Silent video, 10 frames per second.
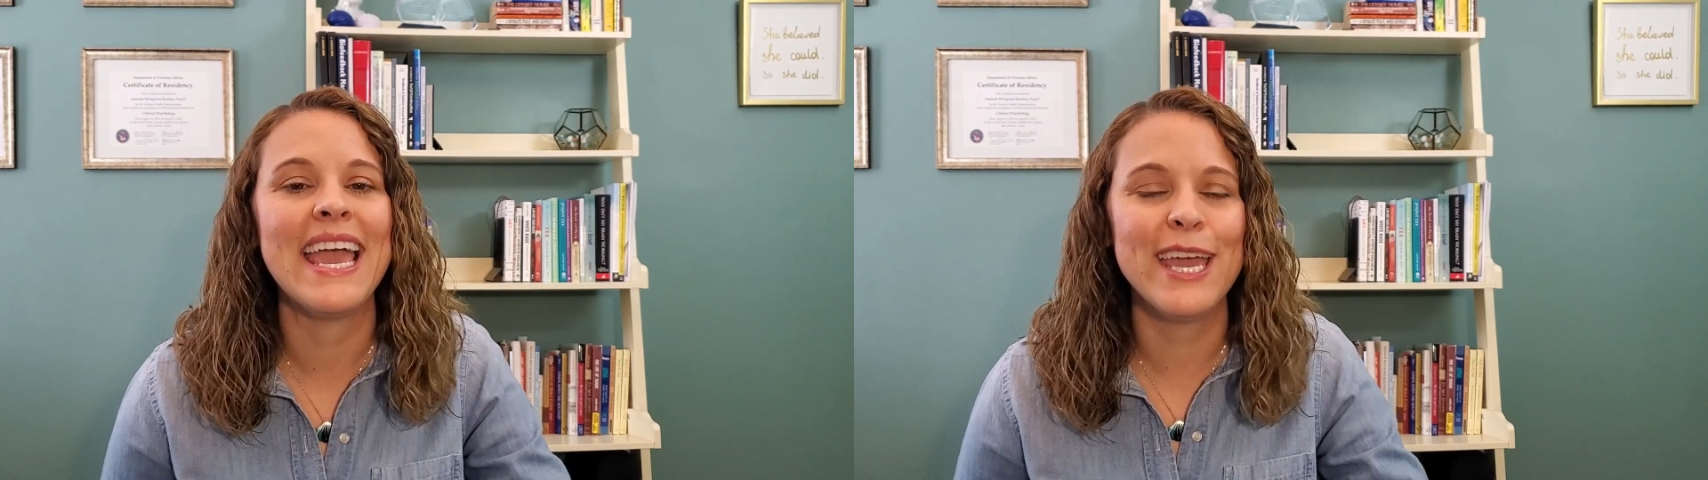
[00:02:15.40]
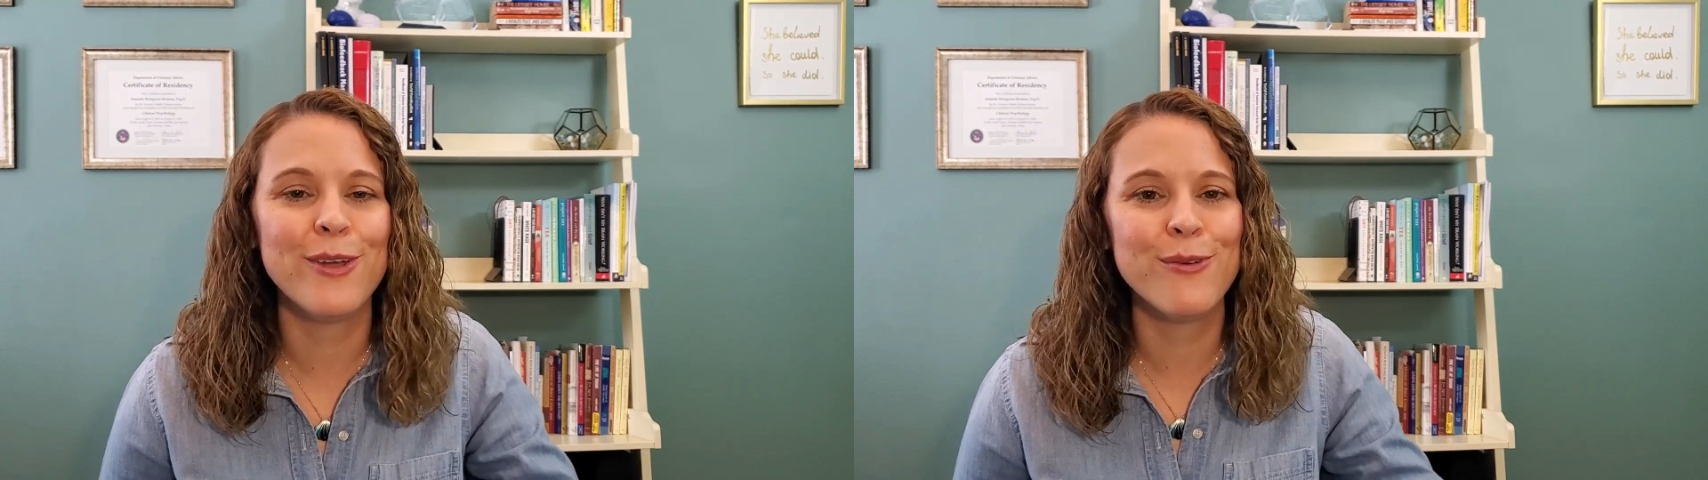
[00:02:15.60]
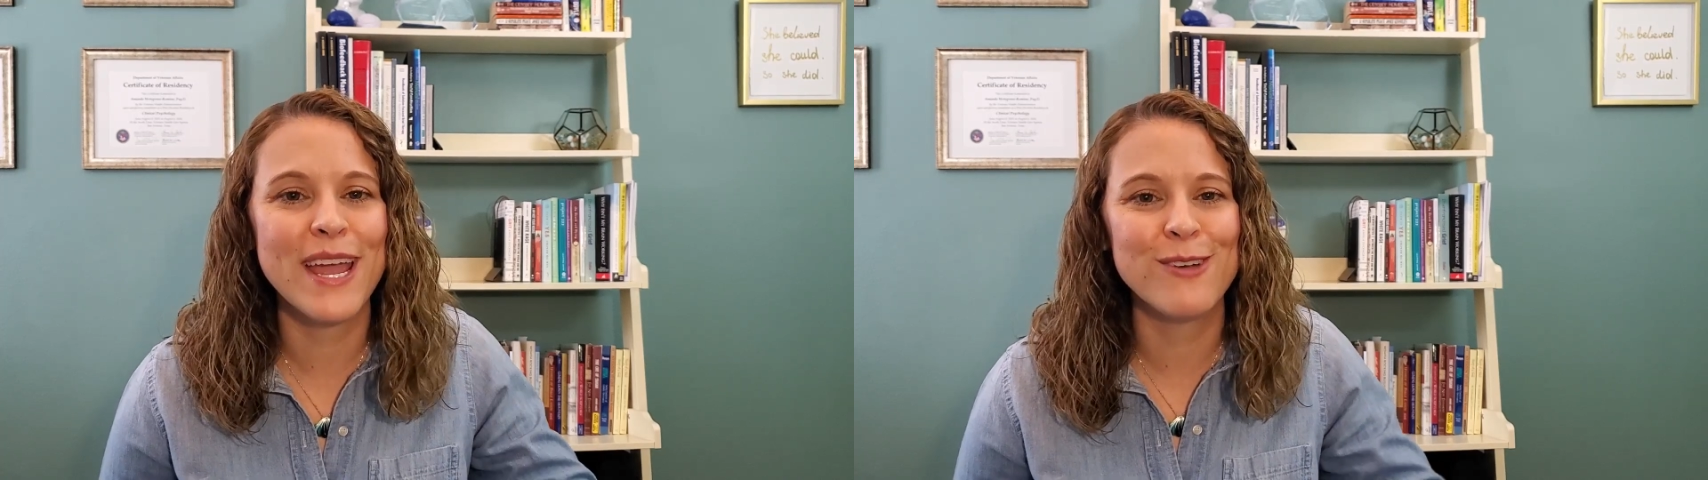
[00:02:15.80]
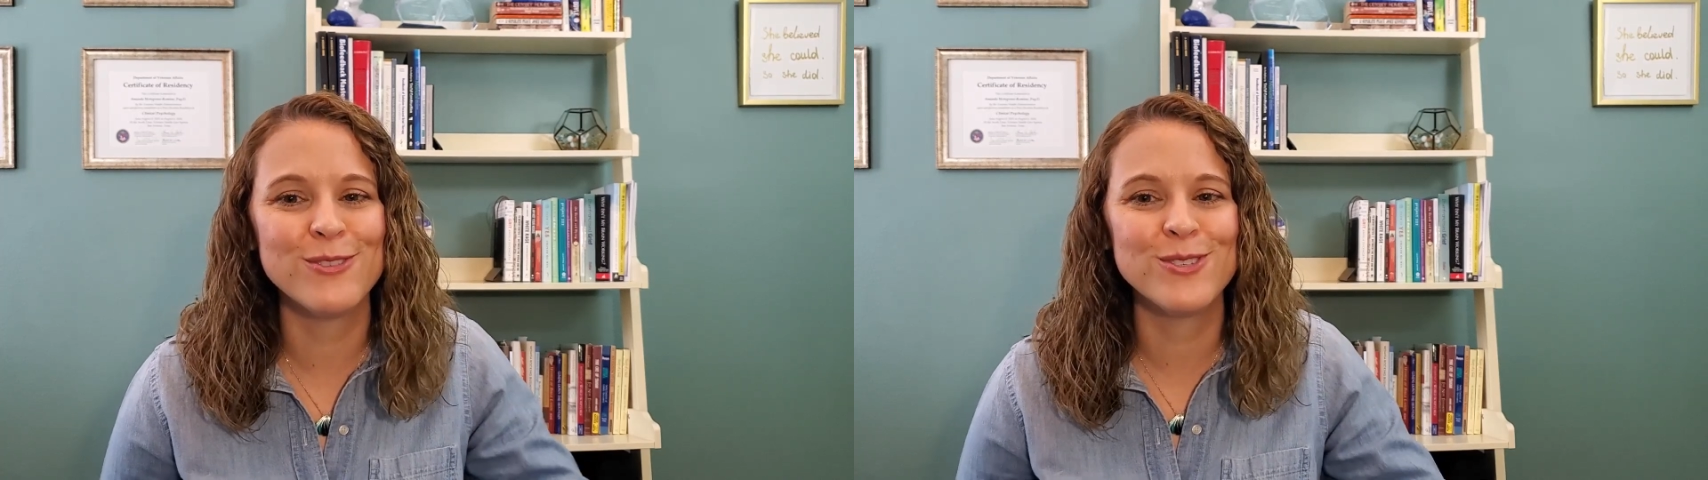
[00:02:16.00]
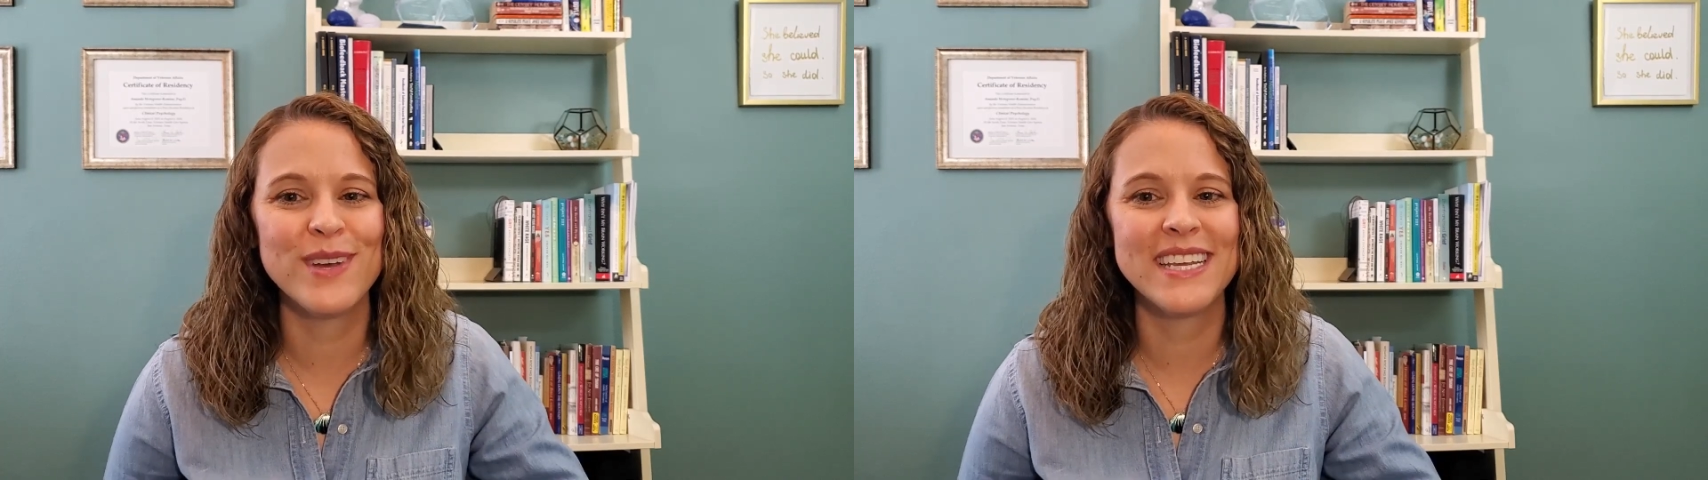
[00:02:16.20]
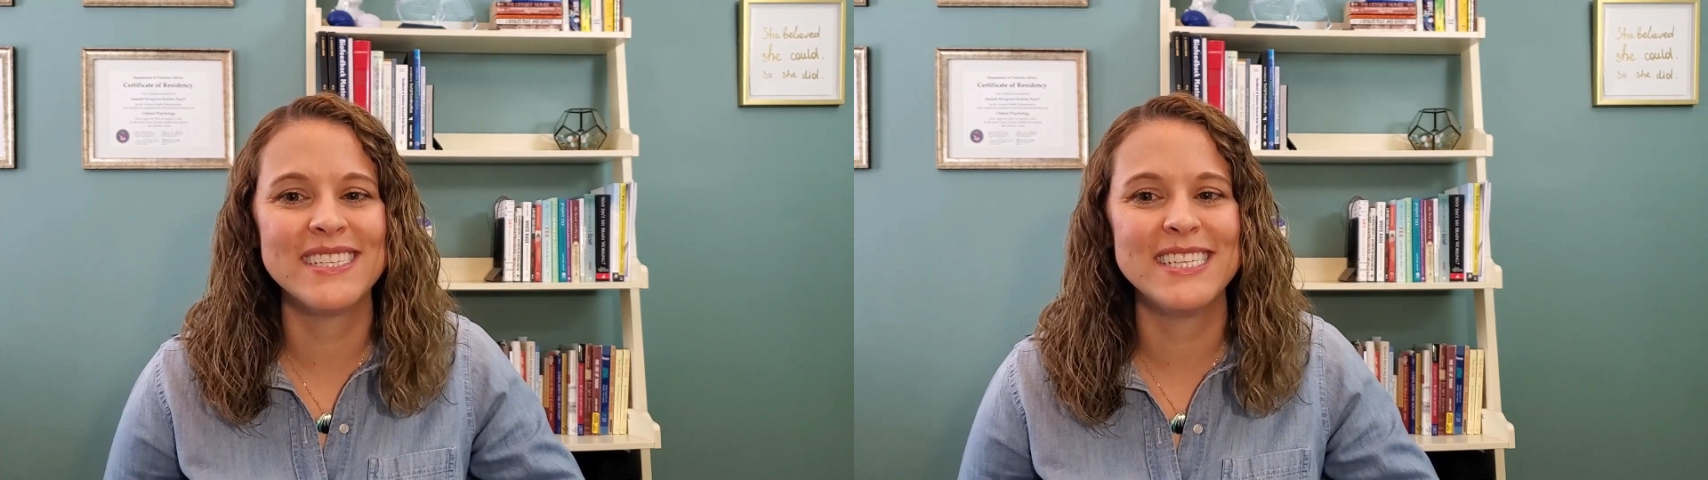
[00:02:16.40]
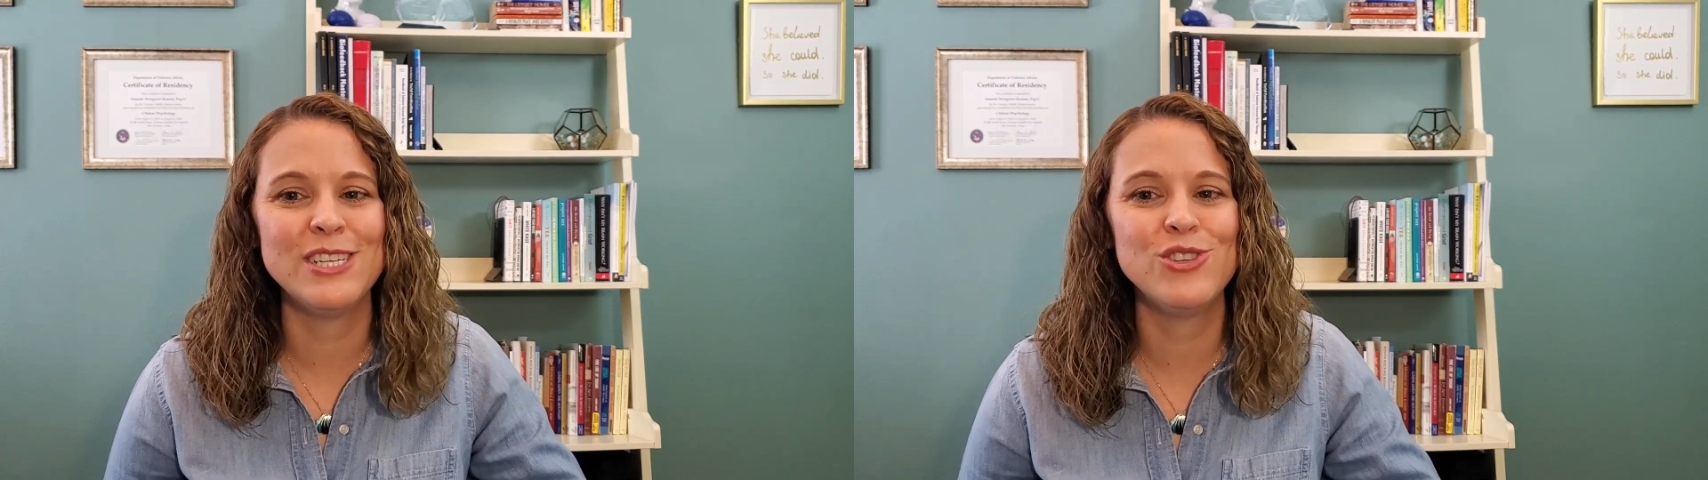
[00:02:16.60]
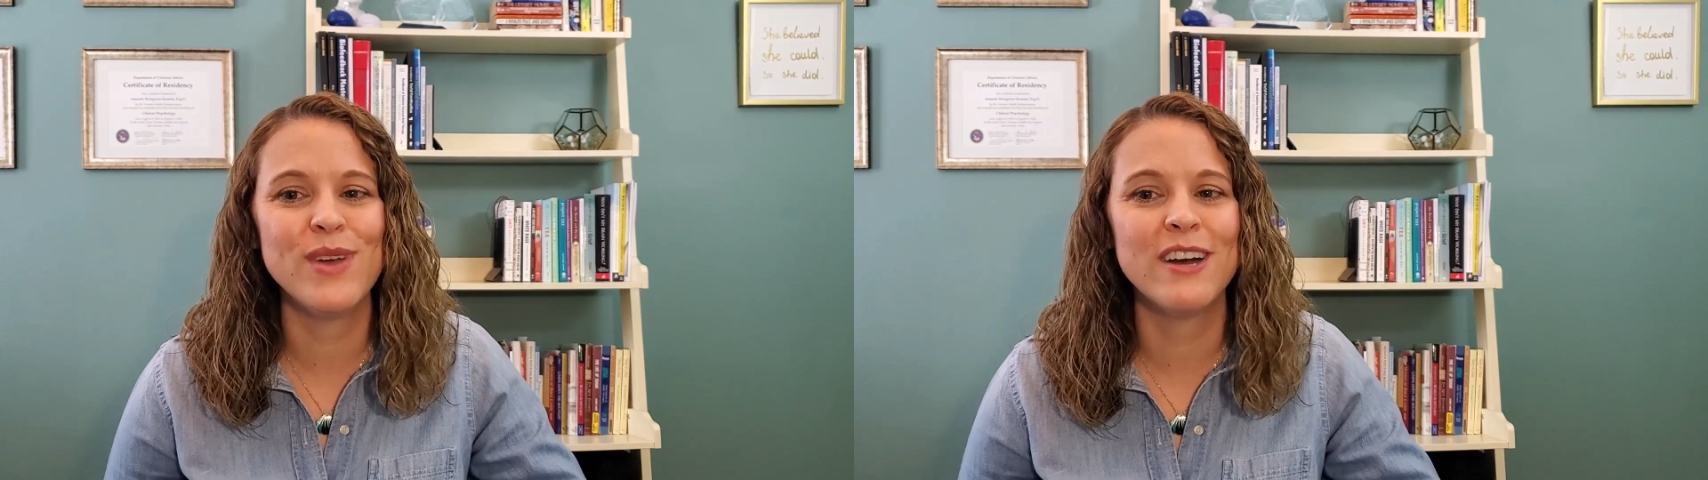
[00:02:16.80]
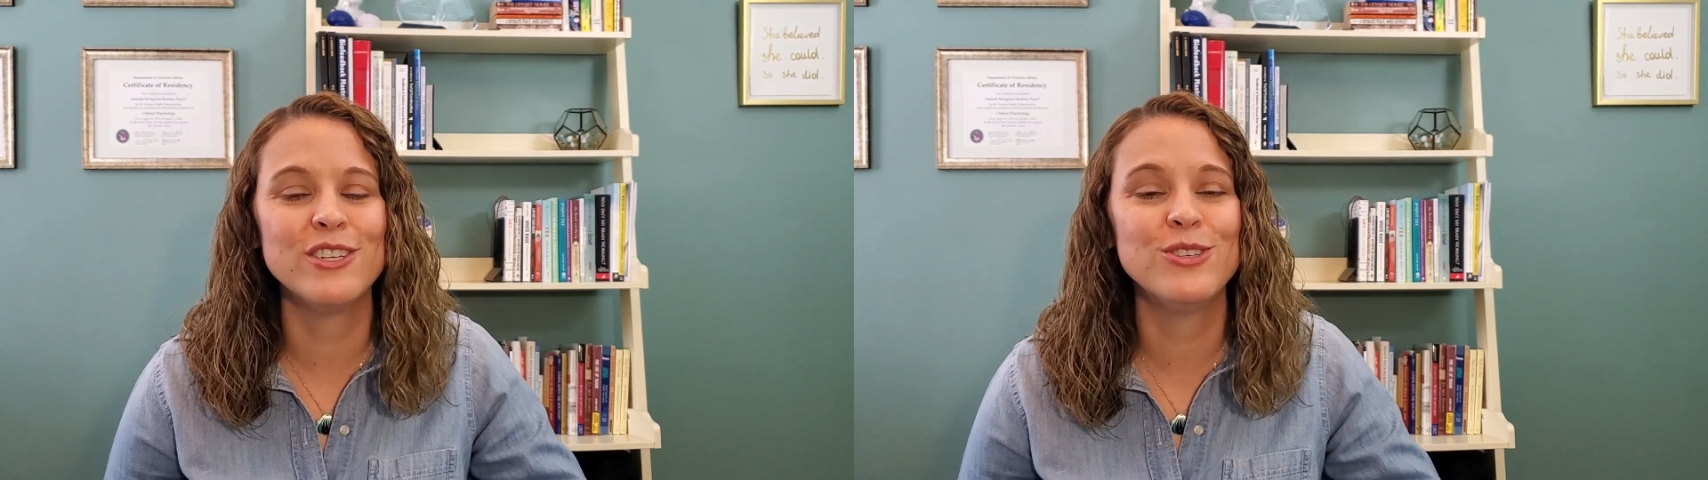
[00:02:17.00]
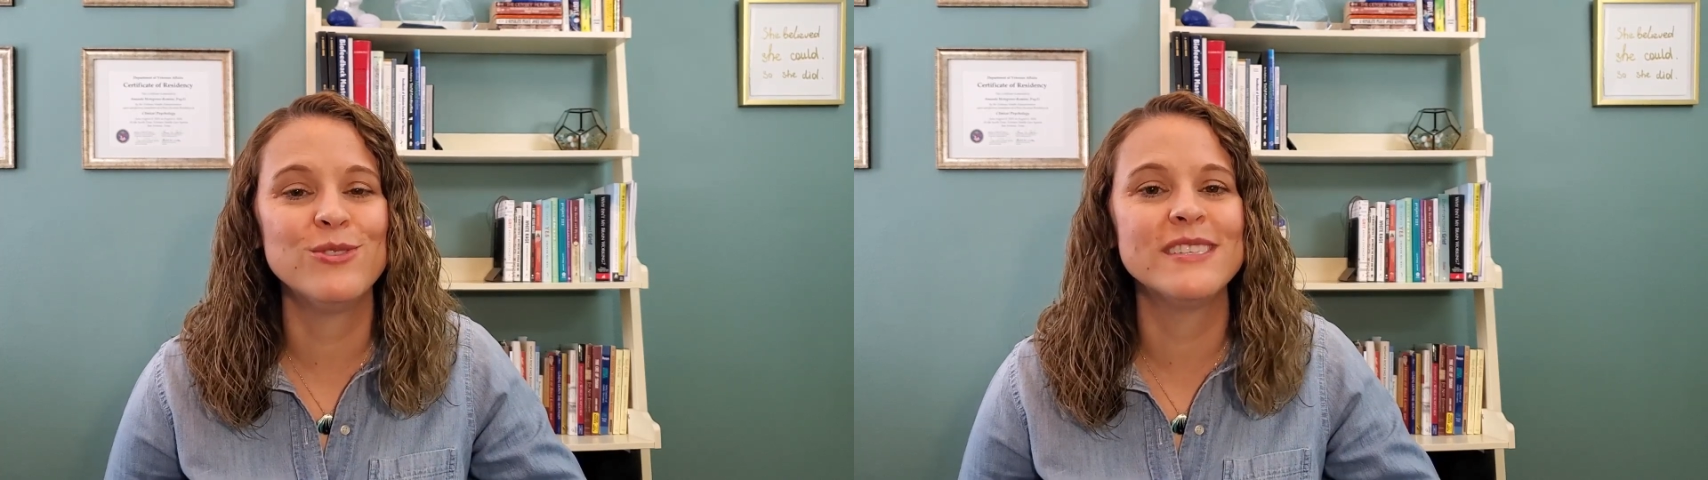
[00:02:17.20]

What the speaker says: Hang around so I can teach you how to use